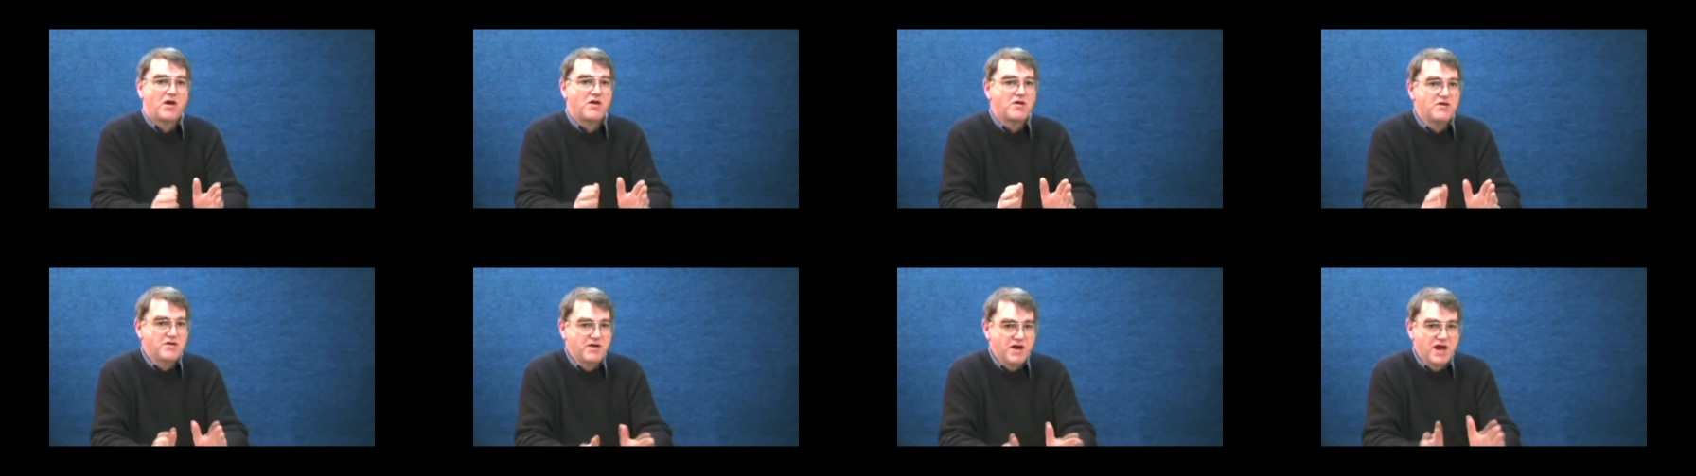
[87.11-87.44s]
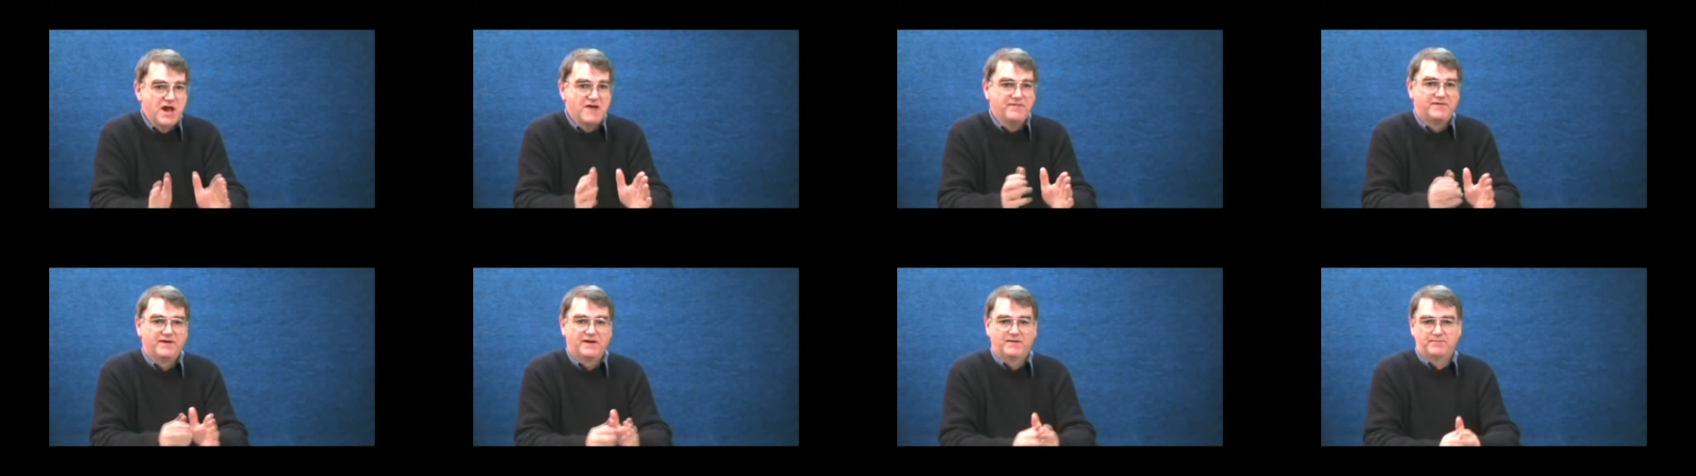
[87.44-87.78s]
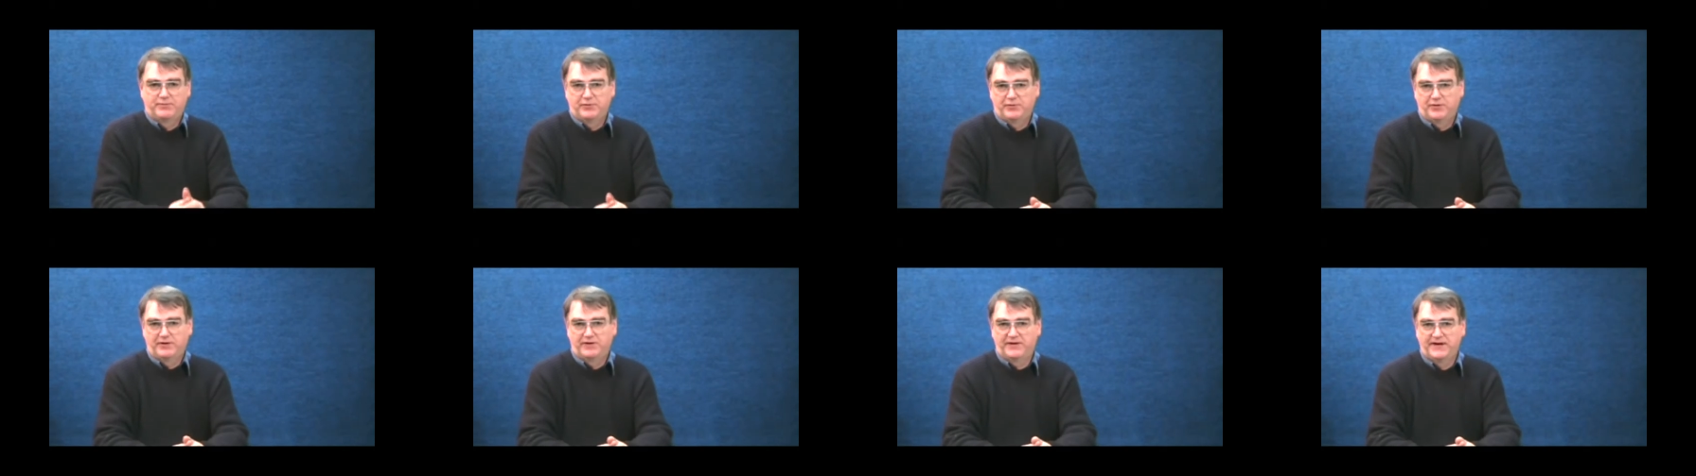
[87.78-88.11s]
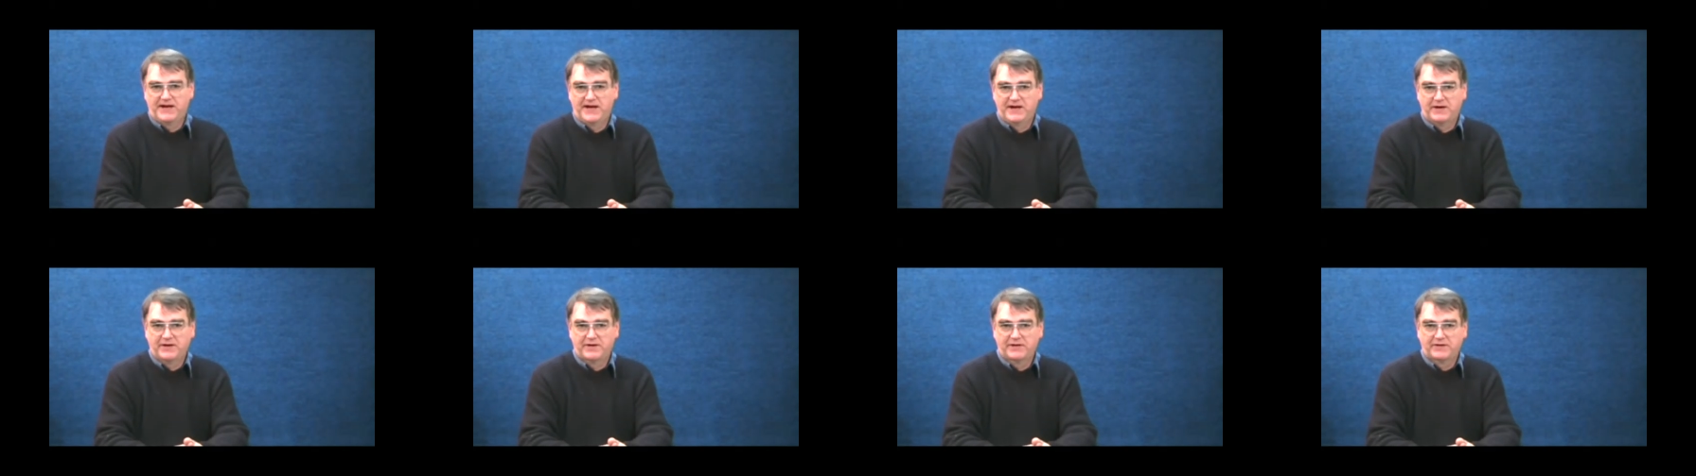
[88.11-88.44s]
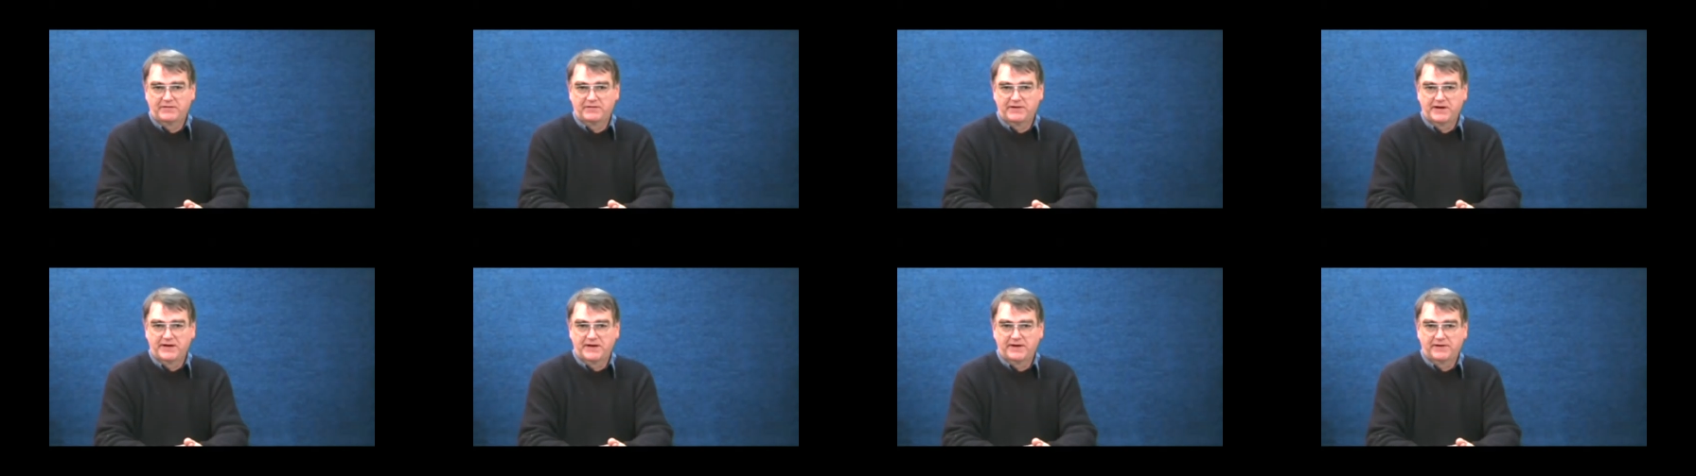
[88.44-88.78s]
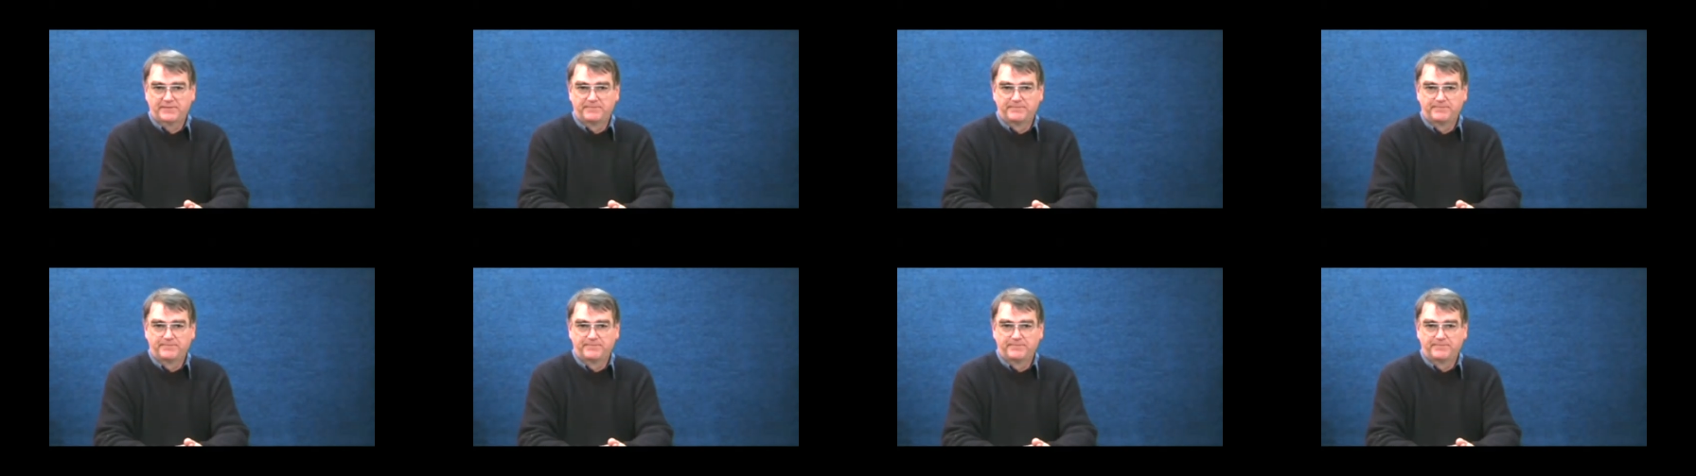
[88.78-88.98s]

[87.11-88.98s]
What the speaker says: never put it down on the ground.